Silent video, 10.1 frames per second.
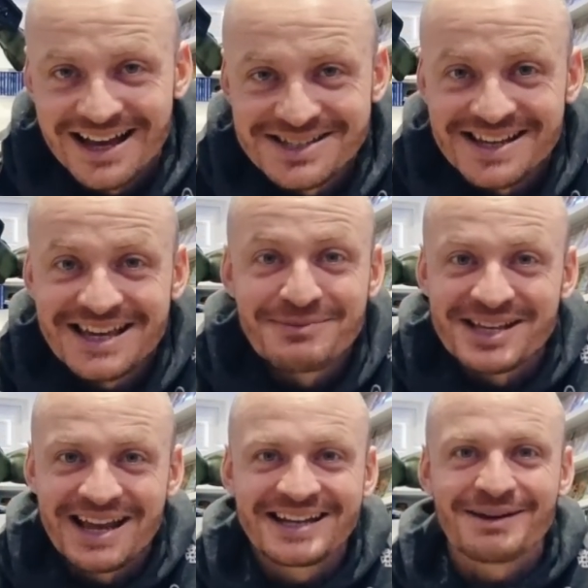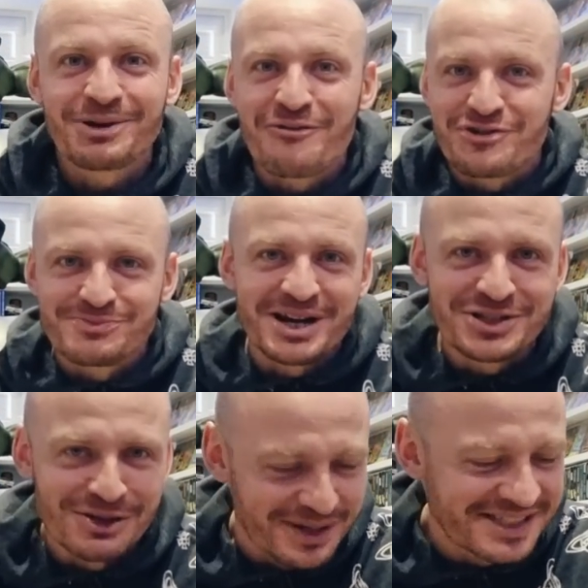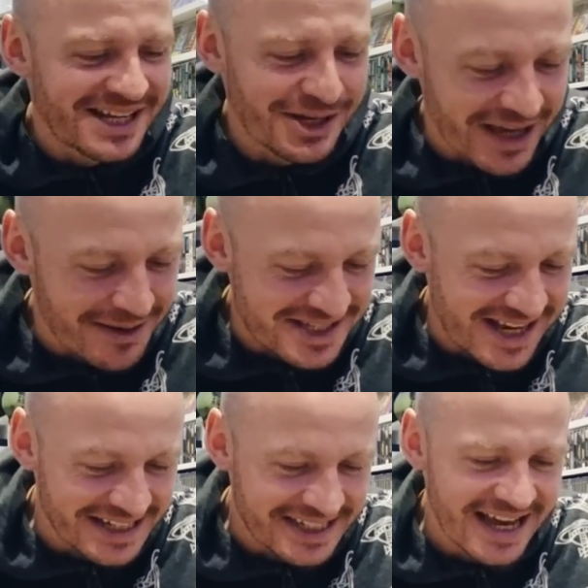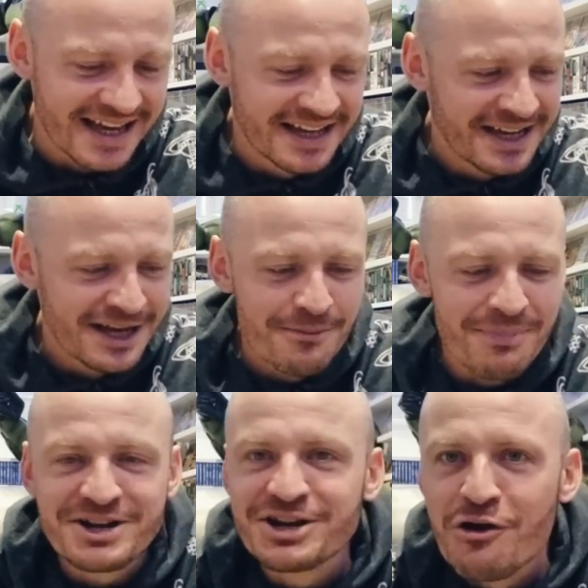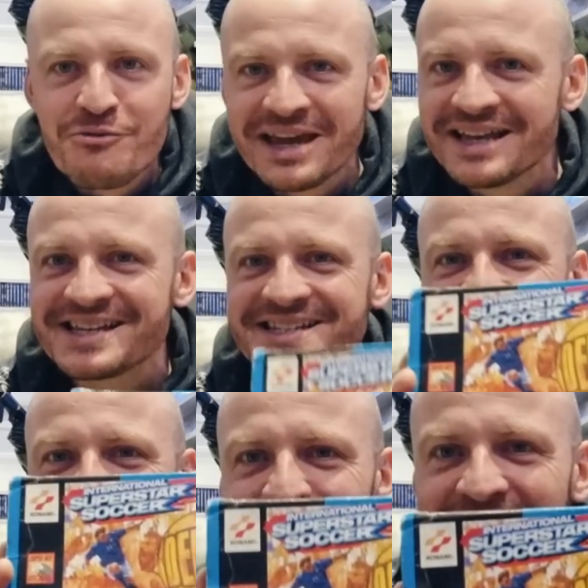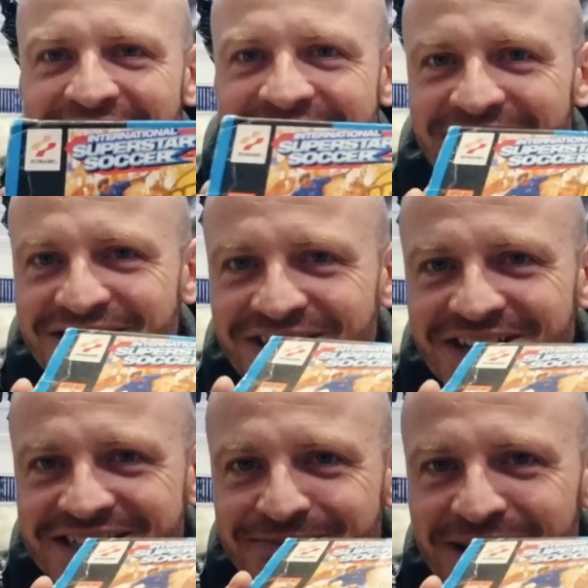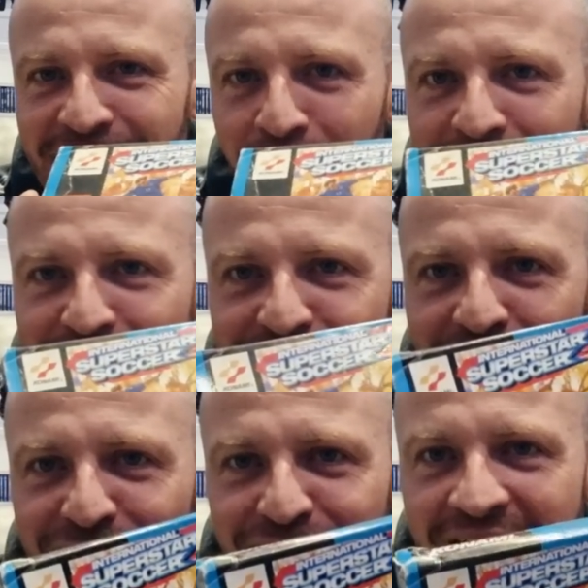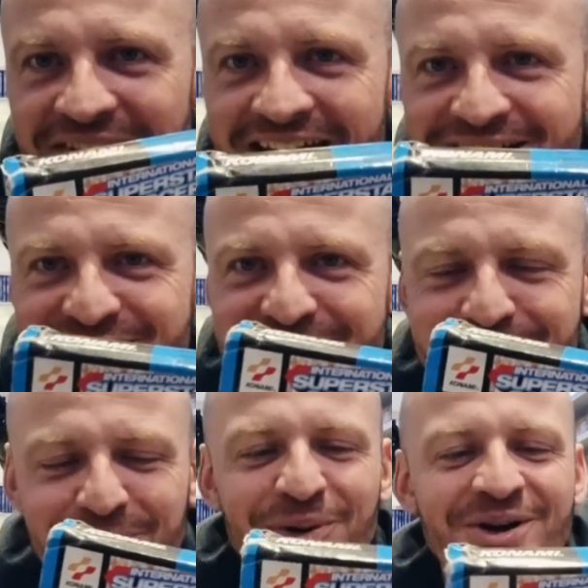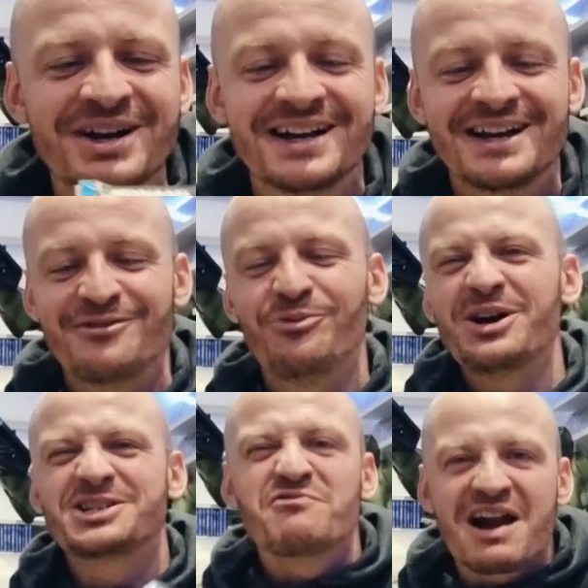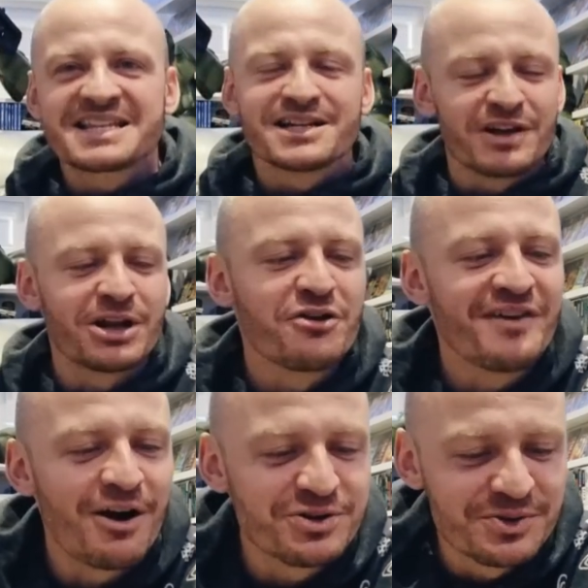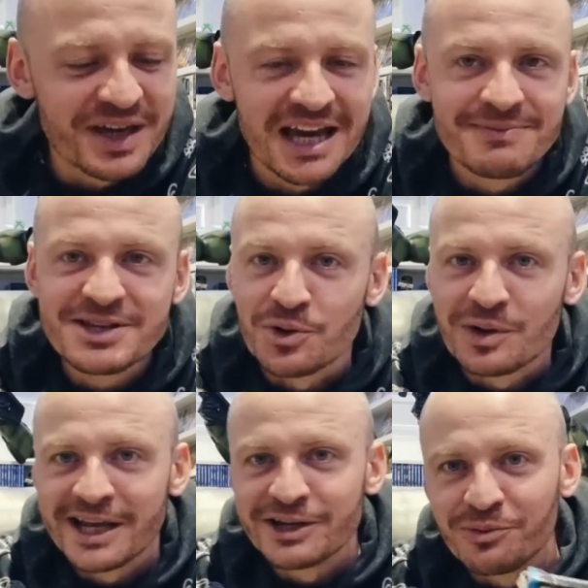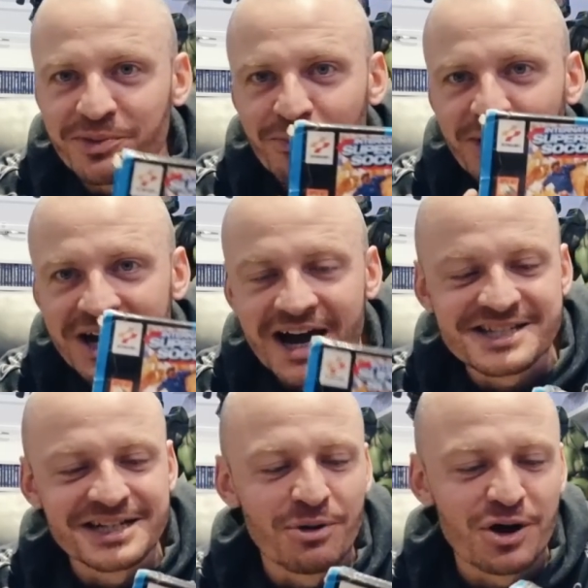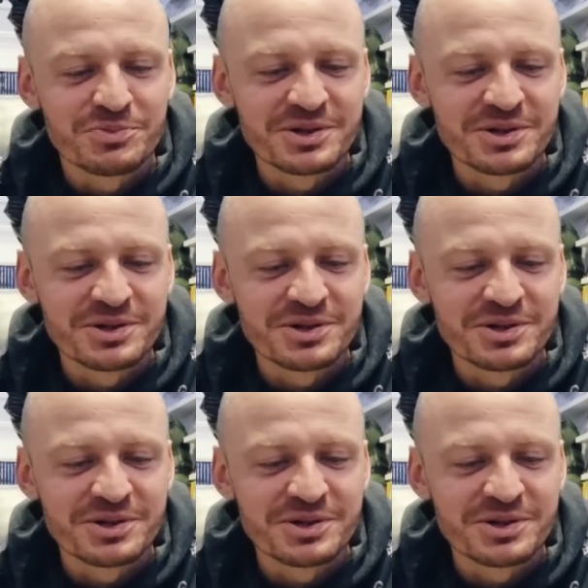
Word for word: as I keep saying, I'm going for as many Super Nintendo games as I can get. By no means is this in mint condition. It's a little bit rough around the edges, but what is a relatively low value game, this will clean up. It'll be nice in a box